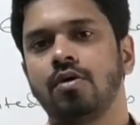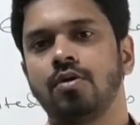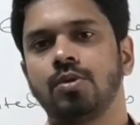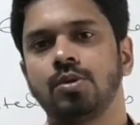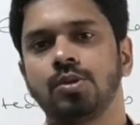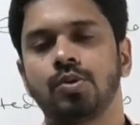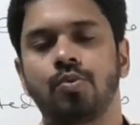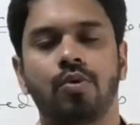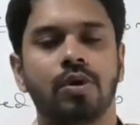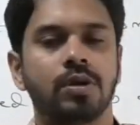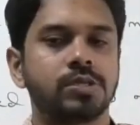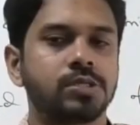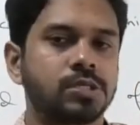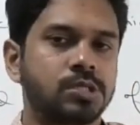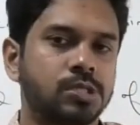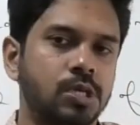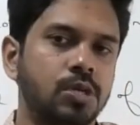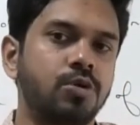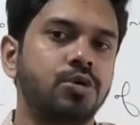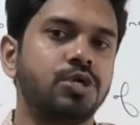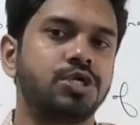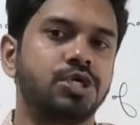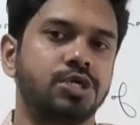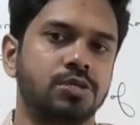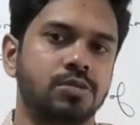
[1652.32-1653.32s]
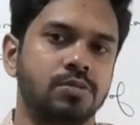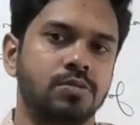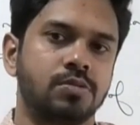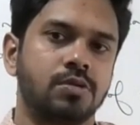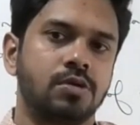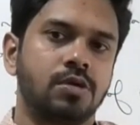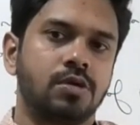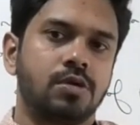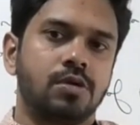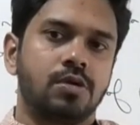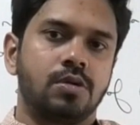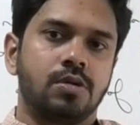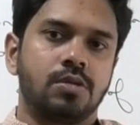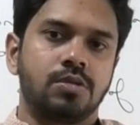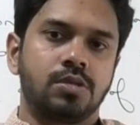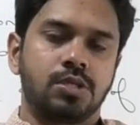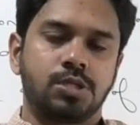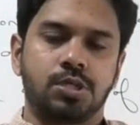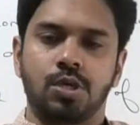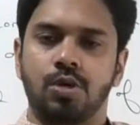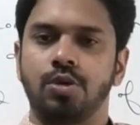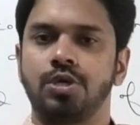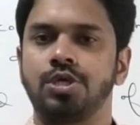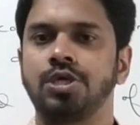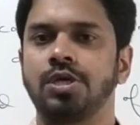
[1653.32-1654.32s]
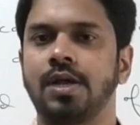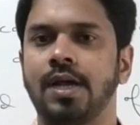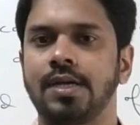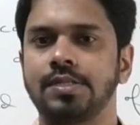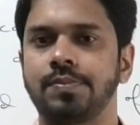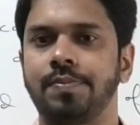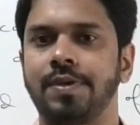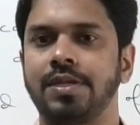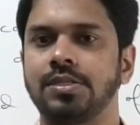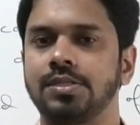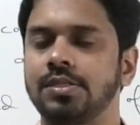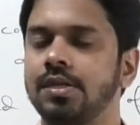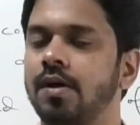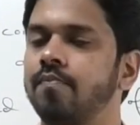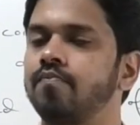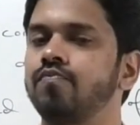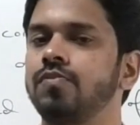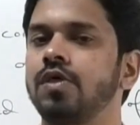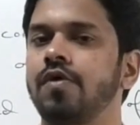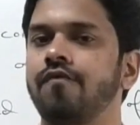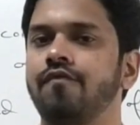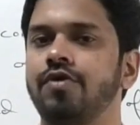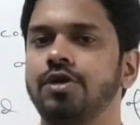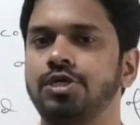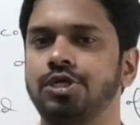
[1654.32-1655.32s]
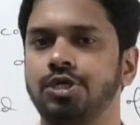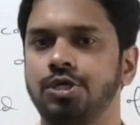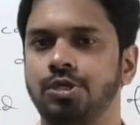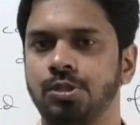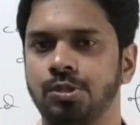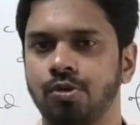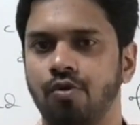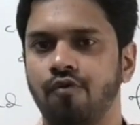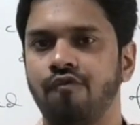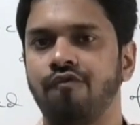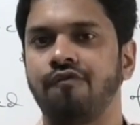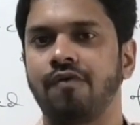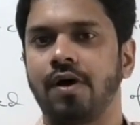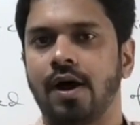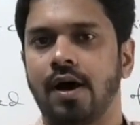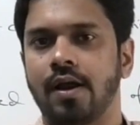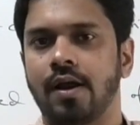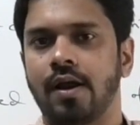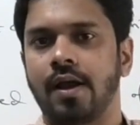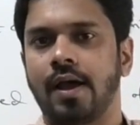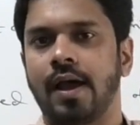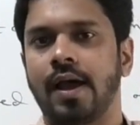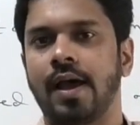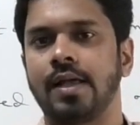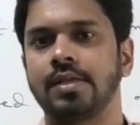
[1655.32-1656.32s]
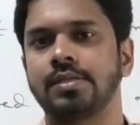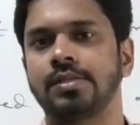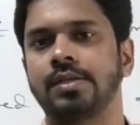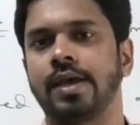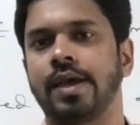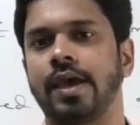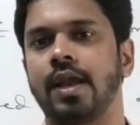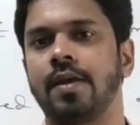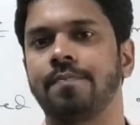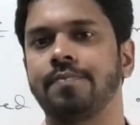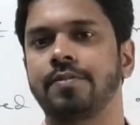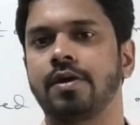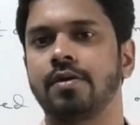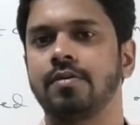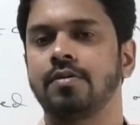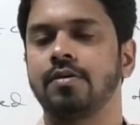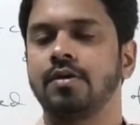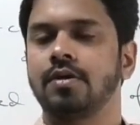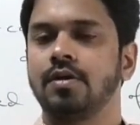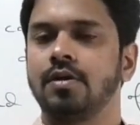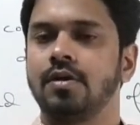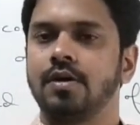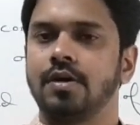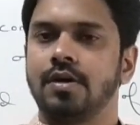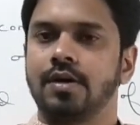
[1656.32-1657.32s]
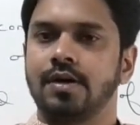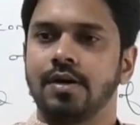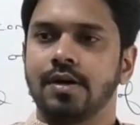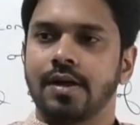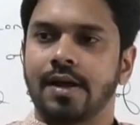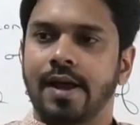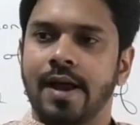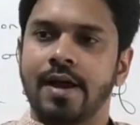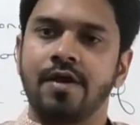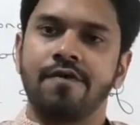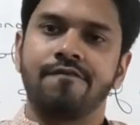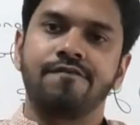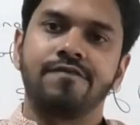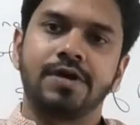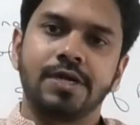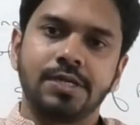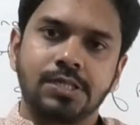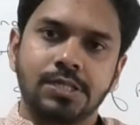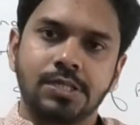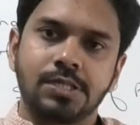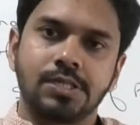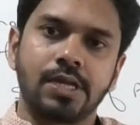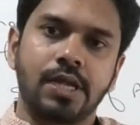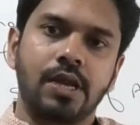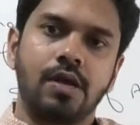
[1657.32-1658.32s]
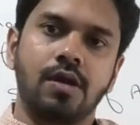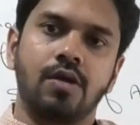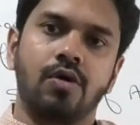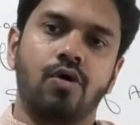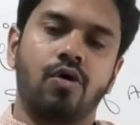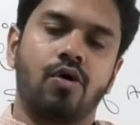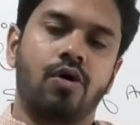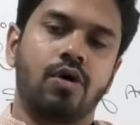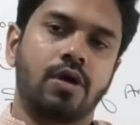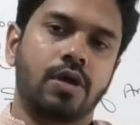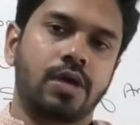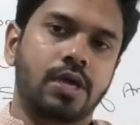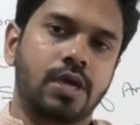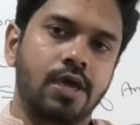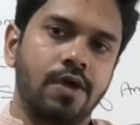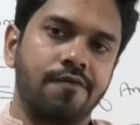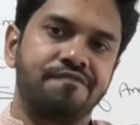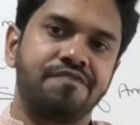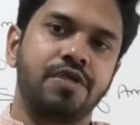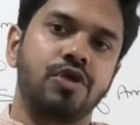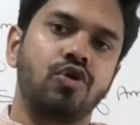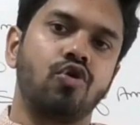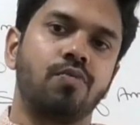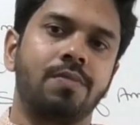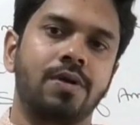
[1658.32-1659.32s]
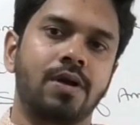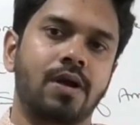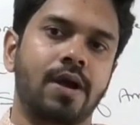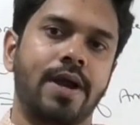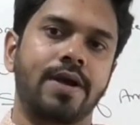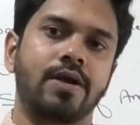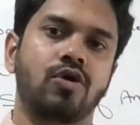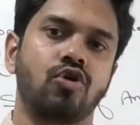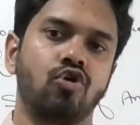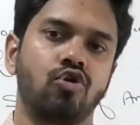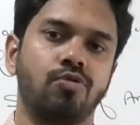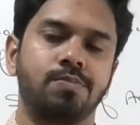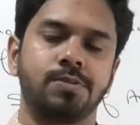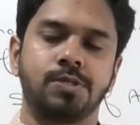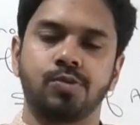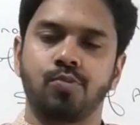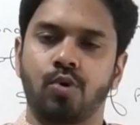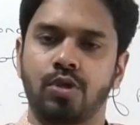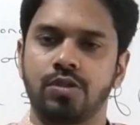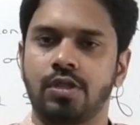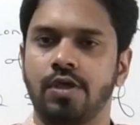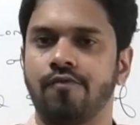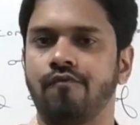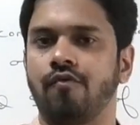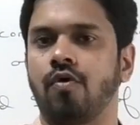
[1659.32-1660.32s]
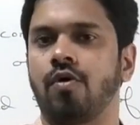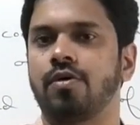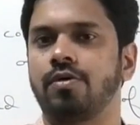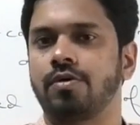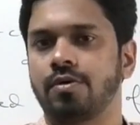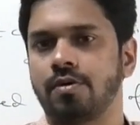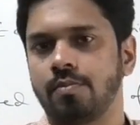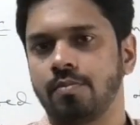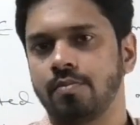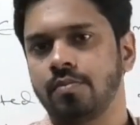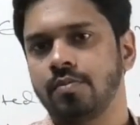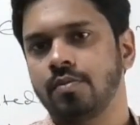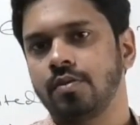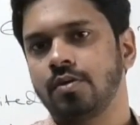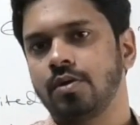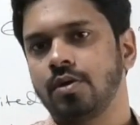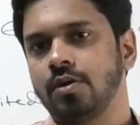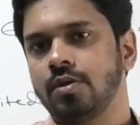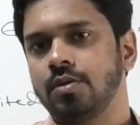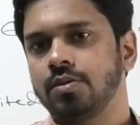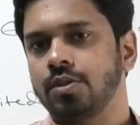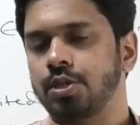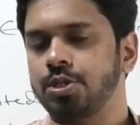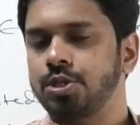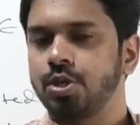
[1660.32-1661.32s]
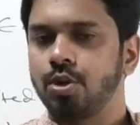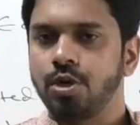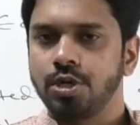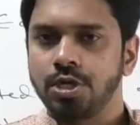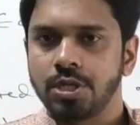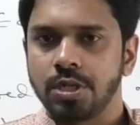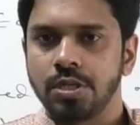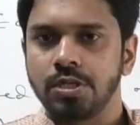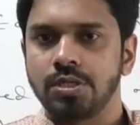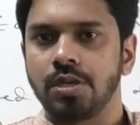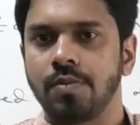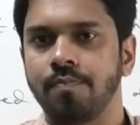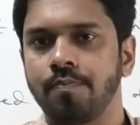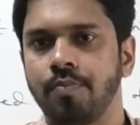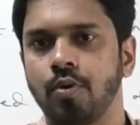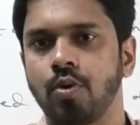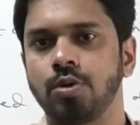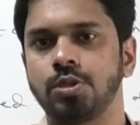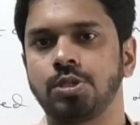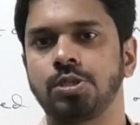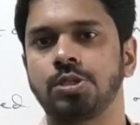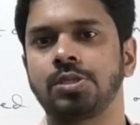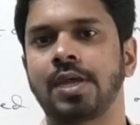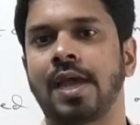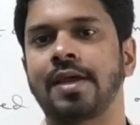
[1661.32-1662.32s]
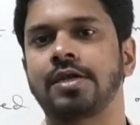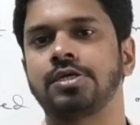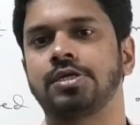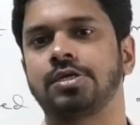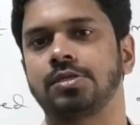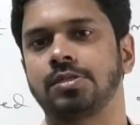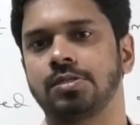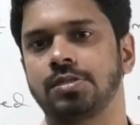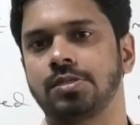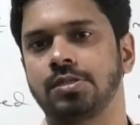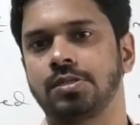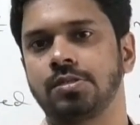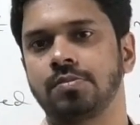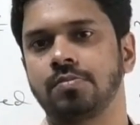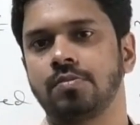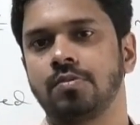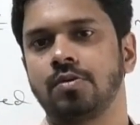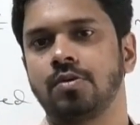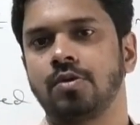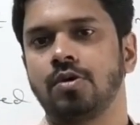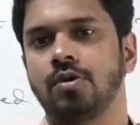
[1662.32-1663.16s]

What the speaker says: So what is the solution? The solution has been something which so far has helped kind of distill or give the human rights groups what they want. The solution is impose sanctions.